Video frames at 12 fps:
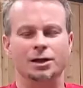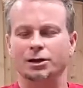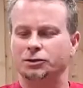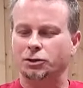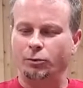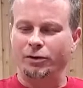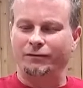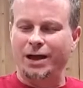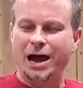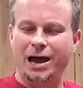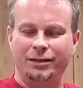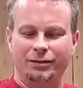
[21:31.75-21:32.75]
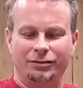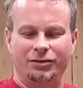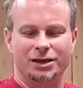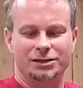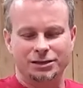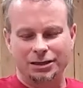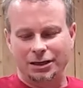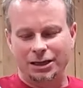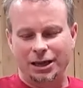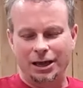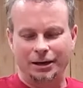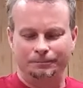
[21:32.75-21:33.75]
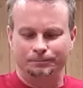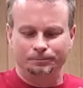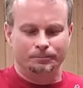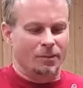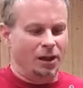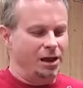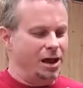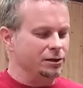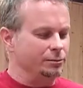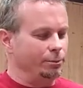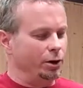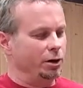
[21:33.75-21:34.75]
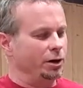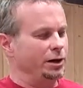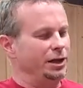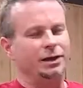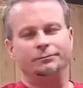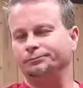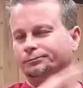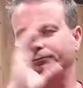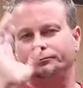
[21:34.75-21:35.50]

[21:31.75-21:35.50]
So we've got this in the kit. You got the Burgundy.